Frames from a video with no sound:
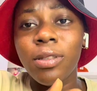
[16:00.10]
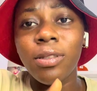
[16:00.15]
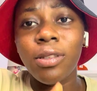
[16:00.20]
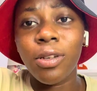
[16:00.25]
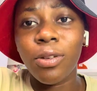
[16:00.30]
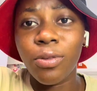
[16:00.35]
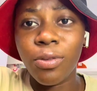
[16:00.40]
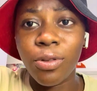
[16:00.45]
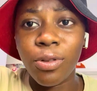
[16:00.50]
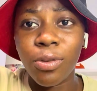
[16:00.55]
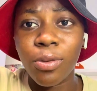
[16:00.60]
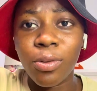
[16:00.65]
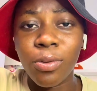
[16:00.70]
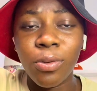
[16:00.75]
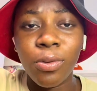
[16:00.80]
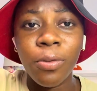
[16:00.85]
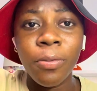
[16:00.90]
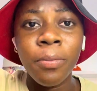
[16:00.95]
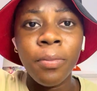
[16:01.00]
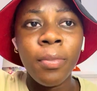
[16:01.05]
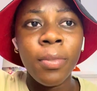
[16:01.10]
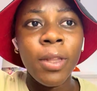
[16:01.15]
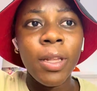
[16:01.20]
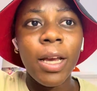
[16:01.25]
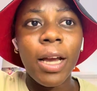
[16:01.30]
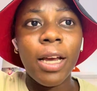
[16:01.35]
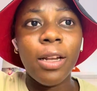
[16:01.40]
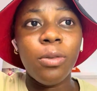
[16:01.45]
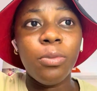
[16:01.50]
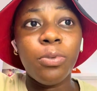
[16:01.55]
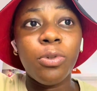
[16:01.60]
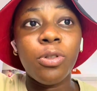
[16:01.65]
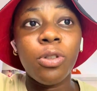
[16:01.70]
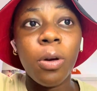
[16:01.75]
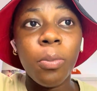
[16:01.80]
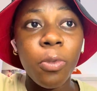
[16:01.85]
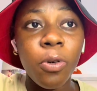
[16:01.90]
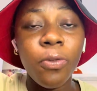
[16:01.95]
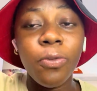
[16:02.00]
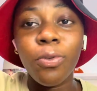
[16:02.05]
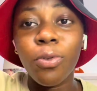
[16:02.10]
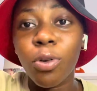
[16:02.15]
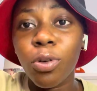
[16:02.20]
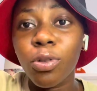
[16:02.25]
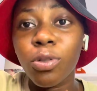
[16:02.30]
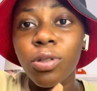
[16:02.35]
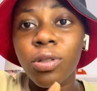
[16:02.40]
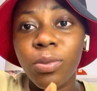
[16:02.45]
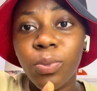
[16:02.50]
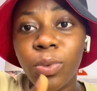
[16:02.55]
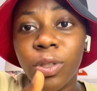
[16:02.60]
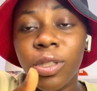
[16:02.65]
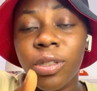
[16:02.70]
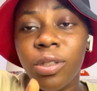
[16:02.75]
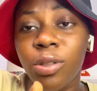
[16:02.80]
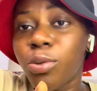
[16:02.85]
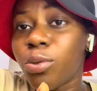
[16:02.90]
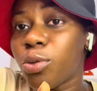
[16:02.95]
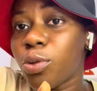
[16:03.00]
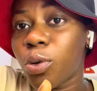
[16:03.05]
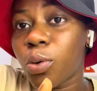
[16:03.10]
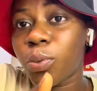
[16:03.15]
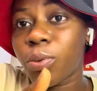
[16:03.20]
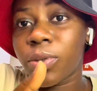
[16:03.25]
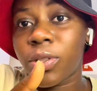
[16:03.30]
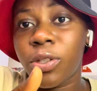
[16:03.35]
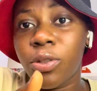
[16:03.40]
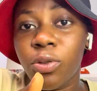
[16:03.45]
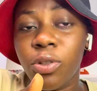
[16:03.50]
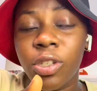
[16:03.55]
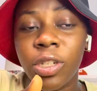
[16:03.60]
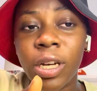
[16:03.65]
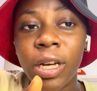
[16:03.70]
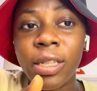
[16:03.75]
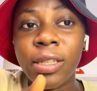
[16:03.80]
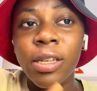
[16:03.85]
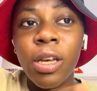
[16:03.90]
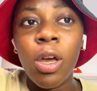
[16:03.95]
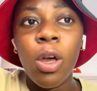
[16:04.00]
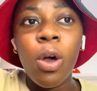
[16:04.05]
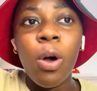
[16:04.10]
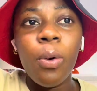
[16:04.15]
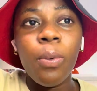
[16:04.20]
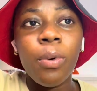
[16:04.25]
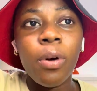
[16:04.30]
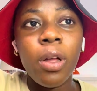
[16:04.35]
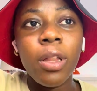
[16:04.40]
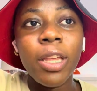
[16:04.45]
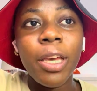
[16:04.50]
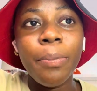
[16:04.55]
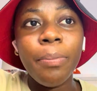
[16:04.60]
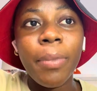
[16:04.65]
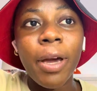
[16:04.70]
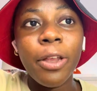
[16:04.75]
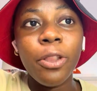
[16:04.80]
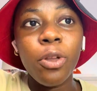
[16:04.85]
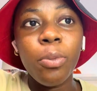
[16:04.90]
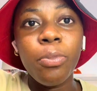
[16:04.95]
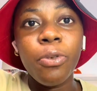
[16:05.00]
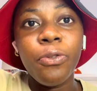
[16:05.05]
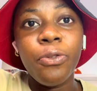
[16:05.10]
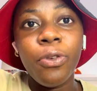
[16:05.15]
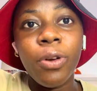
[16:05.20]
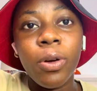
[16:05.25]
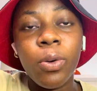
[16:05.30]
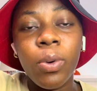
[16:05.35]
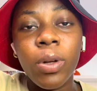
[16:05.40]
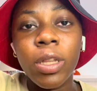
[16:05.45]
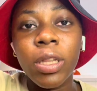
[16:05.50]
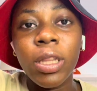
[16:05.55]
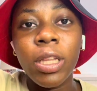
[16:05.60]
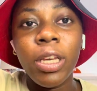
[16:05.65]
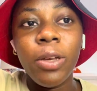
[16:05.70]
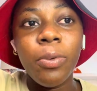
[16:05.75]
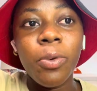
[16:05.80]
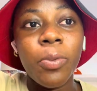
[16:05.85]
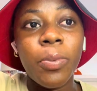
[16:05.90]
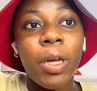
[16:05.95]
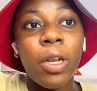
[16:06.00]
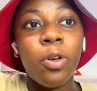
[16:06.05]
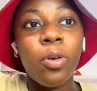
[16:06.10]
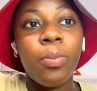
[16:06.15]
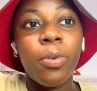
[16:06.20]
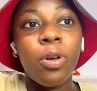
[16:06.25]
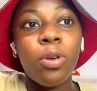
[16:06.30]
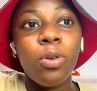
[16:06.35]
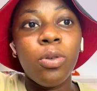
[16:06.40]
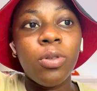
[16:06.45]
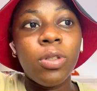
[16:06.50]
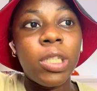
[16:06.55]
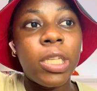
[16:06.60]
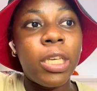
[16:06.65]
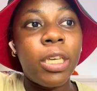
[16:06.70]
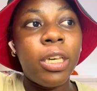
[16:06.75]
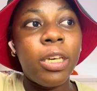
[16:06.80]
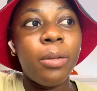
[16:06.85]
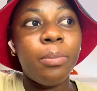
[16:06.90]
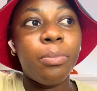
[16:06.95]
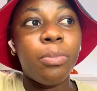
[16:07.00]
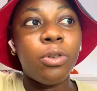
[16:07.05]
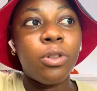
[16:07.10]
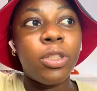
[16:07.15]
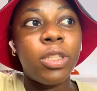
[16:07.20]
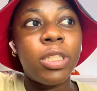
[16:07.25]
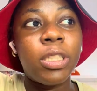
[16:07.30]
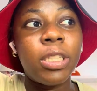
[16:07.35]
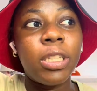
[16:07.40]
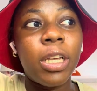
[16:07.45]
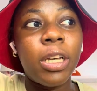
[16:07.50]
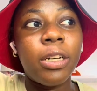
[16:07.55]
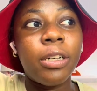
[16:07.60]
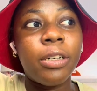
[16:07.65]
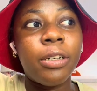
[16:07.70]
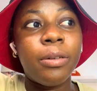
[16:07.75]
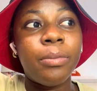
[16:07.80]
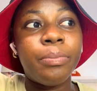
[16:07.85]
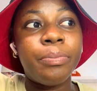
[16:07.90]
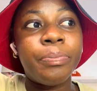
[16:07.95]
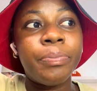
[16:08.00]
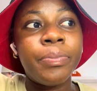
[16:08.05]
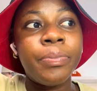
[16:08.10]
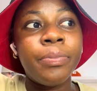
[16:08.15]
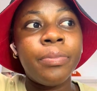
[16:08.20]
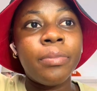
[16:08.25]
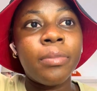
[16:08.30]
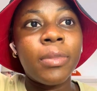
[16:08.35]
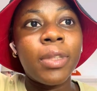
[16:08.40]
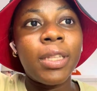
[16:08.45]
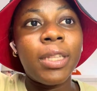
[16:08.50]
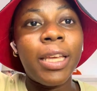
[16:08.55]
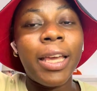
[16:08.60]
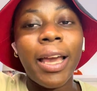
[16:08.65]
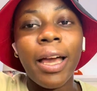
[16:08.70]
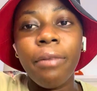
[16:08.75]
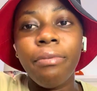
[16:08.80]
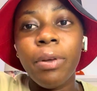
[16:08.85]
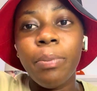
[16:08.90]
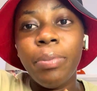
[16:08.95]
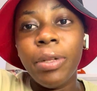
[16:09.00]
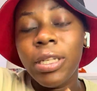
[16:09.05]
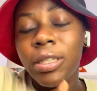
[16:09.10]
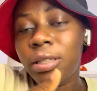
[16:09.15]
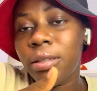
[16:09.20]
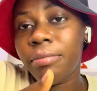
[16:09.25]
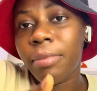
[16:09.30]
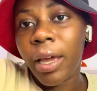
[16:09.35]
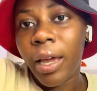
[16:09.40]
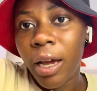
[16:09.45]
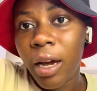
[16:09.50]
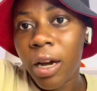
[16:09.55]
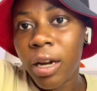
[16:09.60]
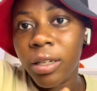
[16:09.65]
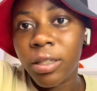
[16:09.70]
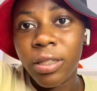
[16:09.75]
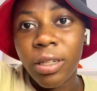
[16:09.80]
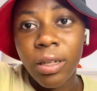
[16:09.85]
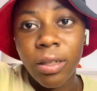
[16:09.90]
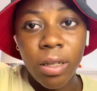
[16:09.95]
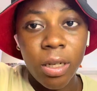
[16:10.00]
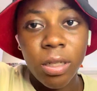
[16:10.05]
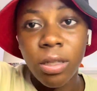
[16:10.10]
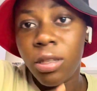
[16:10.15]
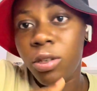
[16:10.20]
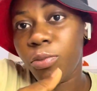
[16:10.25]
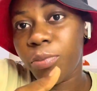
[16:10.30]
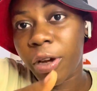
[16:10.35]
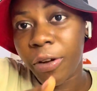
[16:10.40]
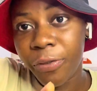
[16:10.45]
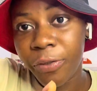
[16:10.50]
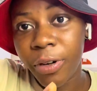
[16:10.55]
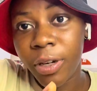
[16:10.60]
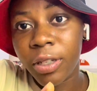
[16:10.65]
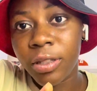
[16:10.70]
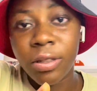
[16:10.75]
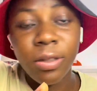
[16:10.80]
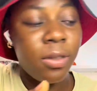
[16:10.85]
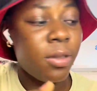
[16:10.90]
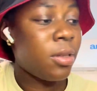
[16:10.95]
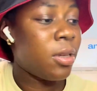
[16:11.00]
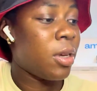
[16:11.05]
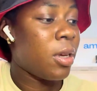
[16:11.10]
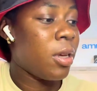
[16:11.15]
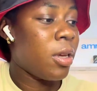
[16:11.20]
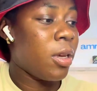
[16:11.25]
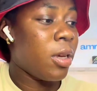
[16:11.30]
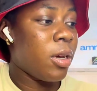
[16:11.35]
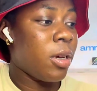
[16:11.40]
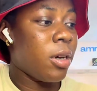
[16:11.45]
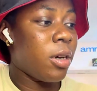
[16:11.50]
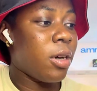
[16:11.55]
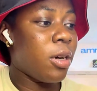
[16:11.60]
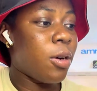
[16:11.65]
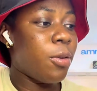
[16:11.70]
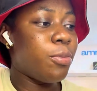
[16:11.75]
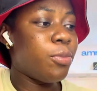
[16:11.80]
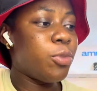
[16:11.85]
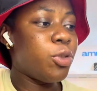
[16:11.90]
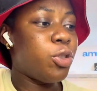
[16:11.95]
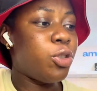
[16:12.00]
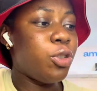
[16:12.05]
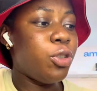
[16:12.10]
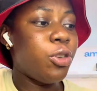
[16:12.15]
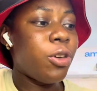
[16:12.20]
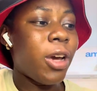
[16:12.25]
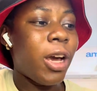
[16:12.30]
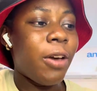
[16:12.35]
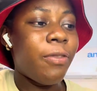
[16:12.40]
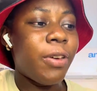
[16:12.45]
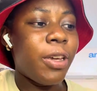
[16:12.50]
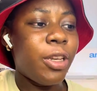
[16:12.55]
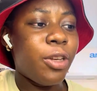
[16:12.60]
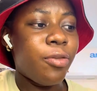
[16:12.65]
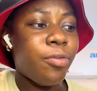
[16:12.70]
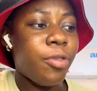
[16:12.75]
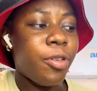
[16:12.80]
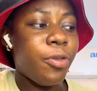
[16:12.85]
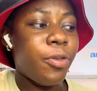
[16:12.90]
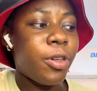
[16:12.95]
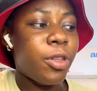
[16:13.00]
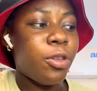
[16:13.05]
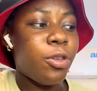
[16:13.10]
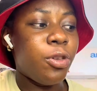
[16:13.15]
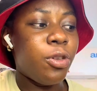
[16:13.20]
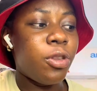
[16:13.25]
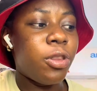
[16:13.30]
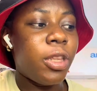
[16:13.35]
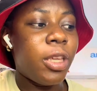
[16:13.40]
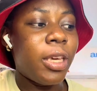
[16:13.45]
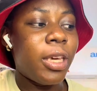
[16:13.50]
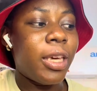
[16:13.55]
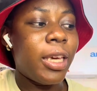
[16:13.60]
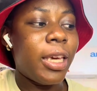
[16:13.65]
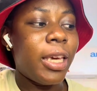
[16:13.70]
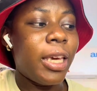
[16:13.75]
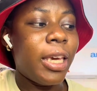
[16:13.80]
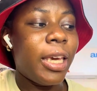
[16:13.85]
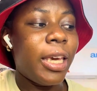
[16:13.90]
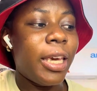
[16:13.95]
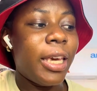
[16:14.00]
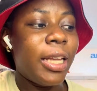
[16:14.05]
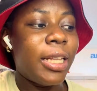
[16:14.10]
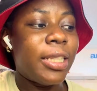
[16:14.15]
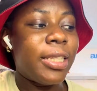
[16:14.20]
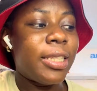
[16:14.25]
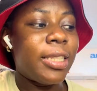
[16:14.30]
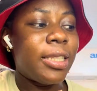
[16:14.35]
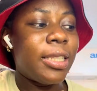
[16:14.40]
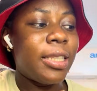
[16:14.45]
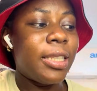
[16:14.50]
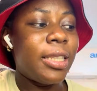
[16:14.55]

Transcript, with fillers: in secondary school and some of us we still talk we still chat well it might not be frequently we might not be close again but um, they have a place in my heart and they're still my friends um, do you have any regret do you think it's